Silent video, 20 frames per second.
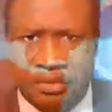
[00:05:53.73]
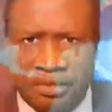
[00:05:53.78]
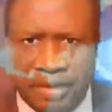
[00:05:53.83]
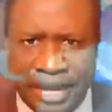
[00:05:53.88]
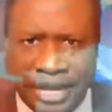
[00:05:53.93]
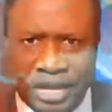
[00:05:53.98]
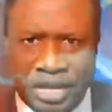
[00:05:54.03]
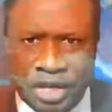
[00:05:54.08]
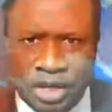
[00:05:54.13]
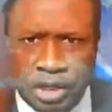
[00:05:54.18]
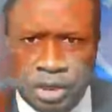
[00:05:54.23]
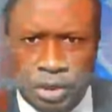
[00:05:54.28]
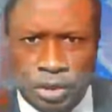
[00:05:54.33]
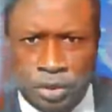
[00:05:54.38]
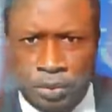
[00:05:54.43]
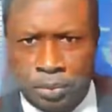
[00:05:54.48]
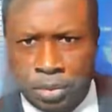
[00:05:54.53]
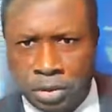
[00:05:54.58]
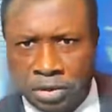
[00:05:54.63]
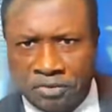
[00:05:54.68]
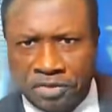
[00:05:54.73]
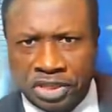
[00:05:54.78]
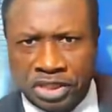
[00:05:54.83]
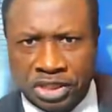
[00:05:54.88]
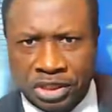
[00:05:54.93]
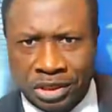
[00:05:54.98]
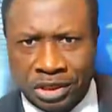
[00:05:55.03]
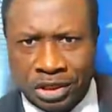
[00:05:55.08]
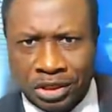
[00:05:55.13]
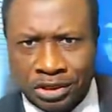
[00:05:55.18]
Thank you,
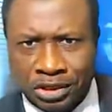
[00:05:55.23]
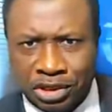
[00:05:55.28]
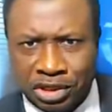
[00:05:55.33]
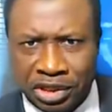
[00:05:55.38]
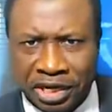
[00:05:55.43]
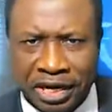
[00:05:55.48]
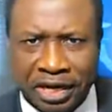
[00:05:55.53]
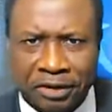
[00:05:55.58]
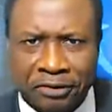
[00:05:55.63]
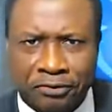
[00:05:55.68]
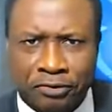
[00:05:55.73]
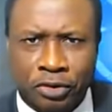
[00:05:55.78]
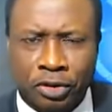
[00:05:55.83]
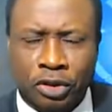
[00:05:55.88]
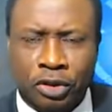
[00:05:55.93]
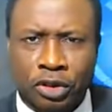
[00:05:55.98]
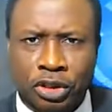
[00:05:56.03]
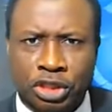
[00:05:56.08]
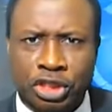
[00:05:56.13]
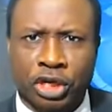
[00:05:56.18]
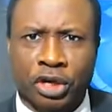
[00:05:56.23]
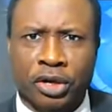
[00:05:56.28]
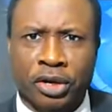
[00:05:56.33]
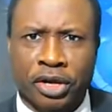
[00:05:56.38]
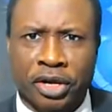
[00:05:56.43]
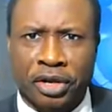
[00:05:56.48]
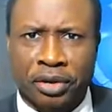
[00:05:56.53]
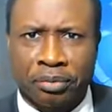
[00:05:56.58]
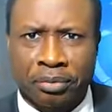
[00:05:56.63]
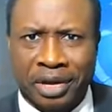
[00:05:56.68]
Professor Hussein, for
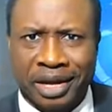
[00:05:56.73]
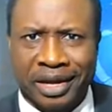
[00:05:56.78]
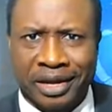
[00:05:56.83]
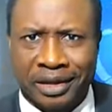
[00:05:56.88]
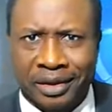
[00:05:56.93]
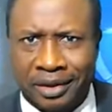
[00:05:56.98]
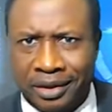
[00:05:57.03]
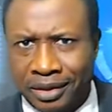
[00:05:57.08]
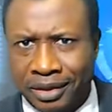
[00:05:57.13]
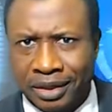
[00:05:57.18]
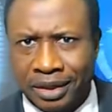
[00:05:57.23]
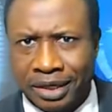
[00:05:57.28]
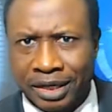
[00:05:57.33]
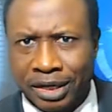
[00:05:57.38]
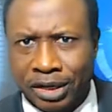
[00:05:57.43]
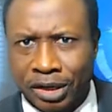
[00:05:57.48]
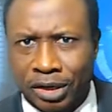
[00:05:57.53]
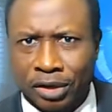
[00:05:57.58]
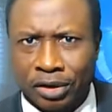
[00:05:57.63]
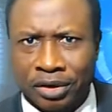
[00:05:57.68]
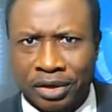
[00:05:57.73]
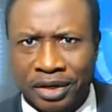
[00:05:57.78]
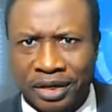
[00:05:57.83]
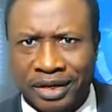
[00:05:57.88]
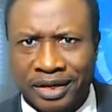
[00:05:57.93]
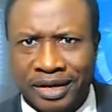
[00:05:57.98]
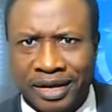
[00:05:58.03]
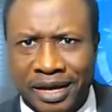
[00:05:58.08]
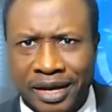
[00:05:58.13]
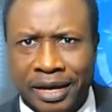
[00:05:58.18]
joining me here on
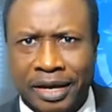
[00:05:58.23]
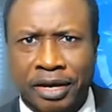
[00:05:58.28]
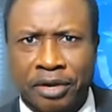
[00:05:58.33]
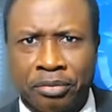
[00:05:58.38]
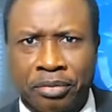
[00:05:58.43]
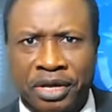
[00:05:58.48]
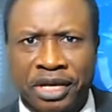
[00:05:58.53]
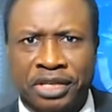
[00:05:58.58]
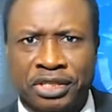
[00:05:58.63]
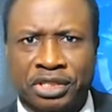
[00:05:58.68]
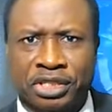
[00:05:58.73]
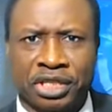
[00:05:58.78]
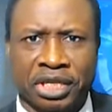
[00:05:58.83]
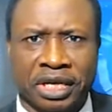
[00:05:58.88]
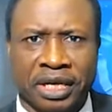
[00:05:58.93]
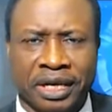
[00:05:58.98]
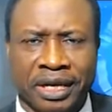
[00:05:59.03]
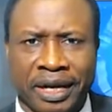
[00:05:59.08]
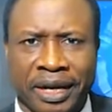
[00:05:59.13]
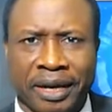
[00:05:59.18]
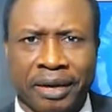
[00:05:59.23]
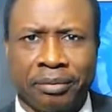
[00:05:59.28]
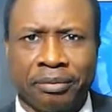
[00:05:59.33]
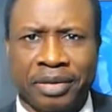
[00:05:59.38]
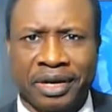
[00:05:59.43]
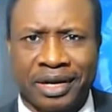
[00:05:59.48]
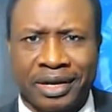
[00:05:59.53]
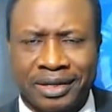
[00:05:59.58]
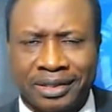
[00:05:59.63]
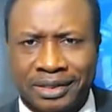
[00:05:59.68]
the ABC
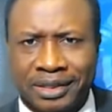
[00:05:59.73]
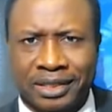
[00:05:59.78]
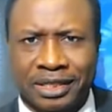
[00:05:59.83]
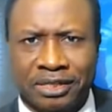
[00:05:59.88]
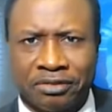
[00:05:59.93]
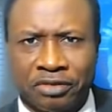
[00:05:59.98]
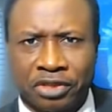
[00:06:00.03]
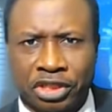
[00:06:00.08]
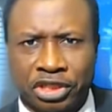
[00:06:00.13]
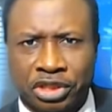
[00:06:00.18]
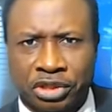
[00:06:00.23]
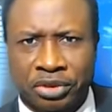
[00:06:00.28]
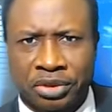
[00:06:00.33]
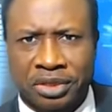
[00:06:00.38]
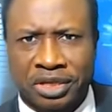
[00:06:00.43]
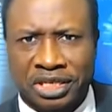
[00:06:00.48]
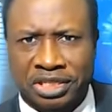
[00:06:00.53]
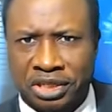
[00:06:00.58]
Amber Television.